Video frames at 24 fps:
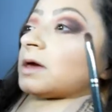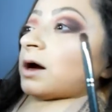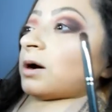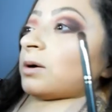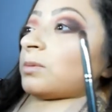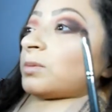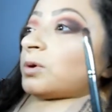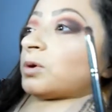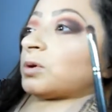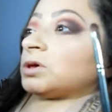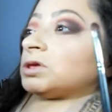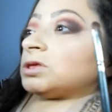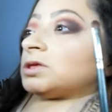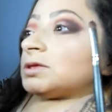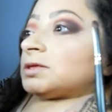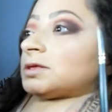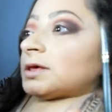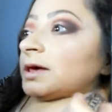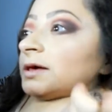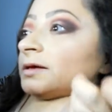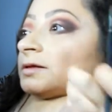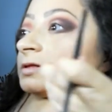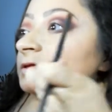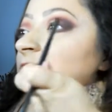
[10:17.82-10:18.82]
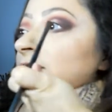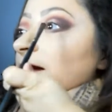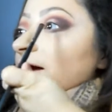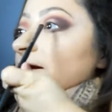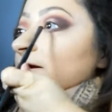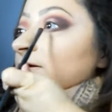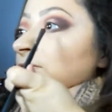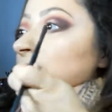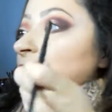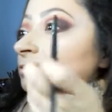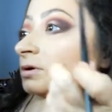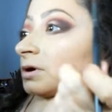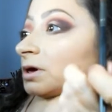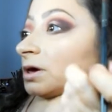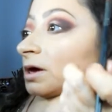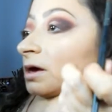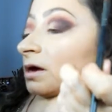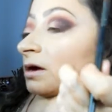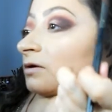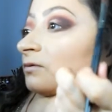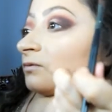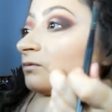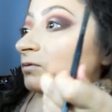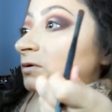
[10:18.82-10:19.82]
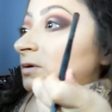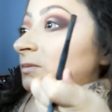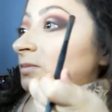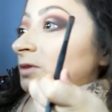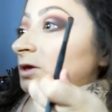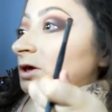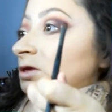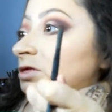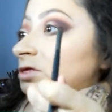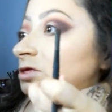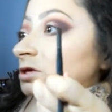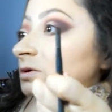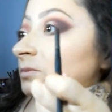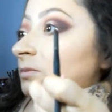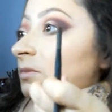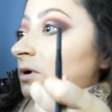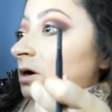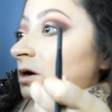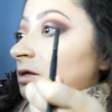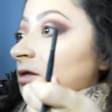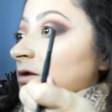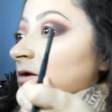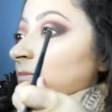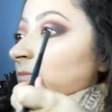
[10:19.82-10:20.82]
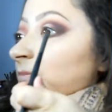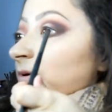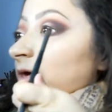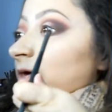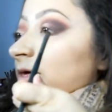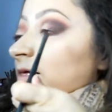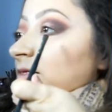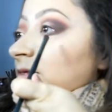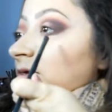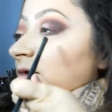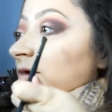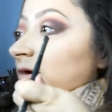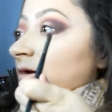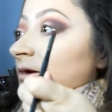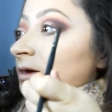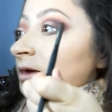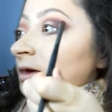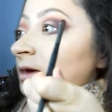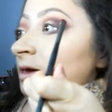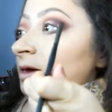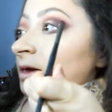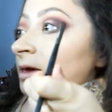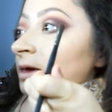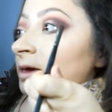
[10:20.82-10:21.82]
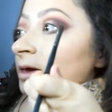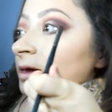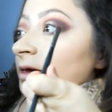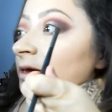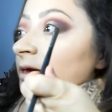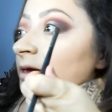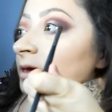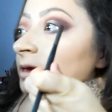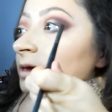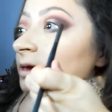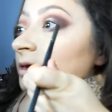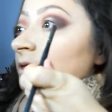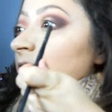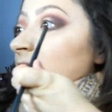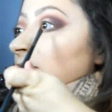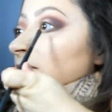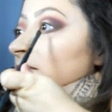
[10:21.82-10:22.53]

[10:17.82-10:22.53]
I'm going to take Sangria from the Tamana palette, and